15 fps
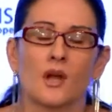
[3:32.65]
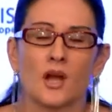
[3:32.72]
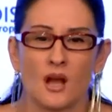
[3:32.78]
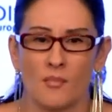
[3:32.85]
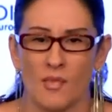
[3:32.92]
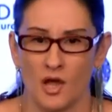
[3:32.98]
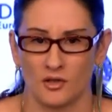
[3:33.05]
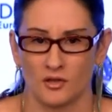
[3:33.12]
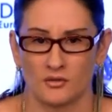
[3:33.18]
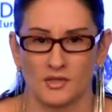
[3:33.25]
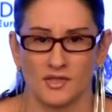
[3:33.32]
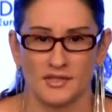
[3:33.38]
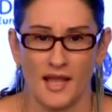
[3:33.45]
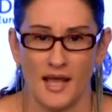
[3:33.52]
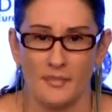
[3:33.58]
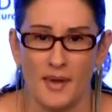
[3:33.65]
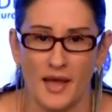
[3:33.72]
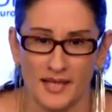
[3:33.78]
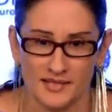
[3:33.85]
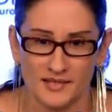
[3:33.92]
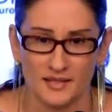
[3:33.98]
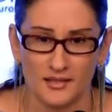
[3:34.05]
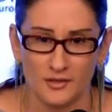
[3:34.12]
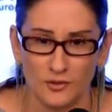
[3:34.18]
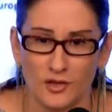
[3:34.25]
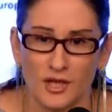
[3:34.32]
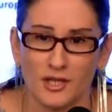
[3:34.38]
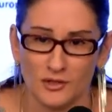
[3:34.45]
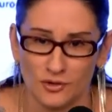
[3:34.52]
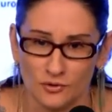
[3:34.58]
Come on, is that best you
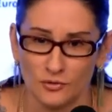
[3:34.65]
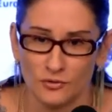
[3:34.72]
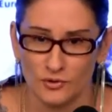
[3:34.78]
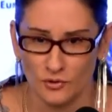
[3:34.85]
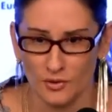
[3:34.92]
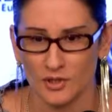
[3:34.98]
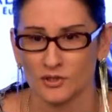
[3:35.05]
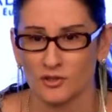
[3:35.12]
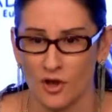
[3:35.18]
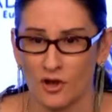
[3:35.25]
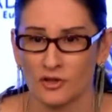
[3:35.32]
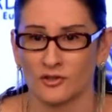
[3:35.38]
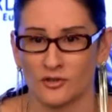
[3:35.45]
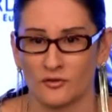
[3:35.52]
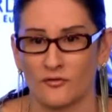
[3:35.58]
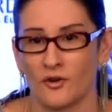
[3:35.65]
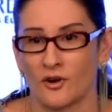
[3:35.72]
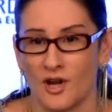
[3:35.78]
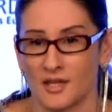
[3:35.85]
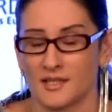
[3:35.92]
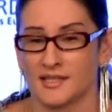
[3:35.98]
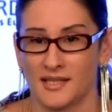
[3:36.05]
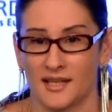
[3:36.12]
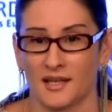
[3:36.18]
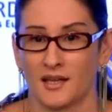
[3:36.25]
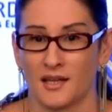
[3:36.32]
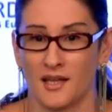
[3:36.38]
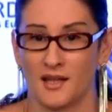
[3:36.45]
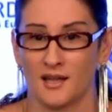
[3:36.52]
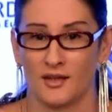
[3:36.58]
can do? You are a doctor, for God's
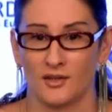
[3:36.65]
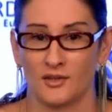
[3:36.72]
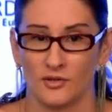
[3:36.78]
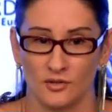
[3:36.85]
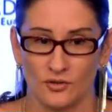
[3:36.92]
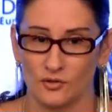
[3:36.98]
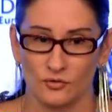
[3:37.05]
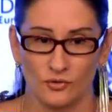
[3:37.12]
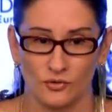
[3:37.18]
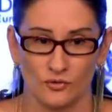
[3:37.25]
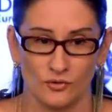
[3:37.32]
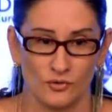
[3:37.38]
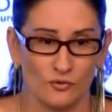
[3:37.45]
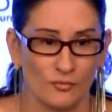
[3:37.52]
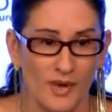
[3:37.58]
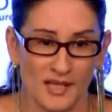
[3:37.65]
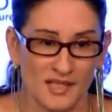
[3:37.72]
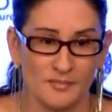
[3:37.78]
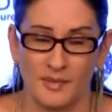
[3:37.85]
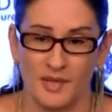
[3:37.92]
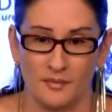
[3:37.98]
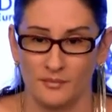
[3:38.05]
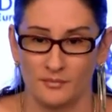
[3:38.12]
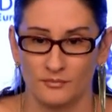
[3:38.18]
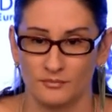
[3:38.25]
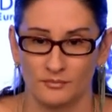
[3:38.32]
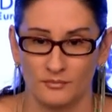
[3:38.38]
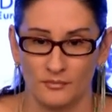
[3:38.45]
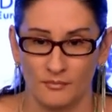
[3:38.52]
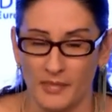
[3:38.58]
sake. You must be
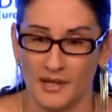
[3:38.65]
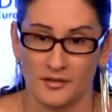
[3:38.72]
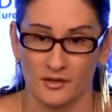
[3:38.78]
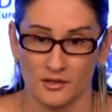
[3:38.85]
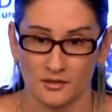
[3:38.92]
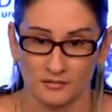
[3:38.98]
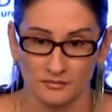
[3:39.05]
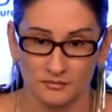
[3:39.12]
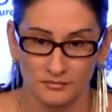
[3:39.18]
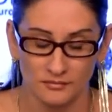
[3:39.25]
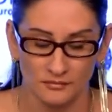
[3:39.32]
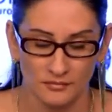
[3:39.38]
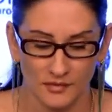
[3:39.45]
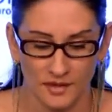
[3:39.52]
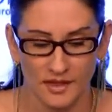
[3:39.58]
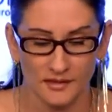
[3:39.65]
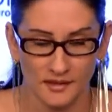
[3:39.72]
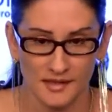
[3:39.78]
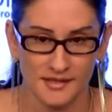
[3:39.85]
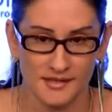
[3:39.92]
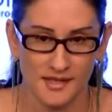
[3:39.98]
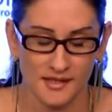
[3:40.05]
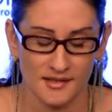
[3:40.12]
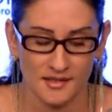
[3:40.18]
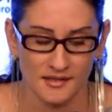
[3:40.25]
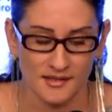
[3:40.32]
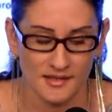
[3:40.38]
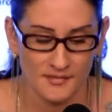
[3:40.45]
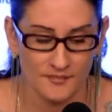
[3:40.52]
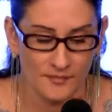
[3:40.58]
better than this
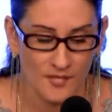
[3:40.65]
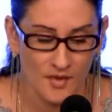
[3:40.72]
sentence.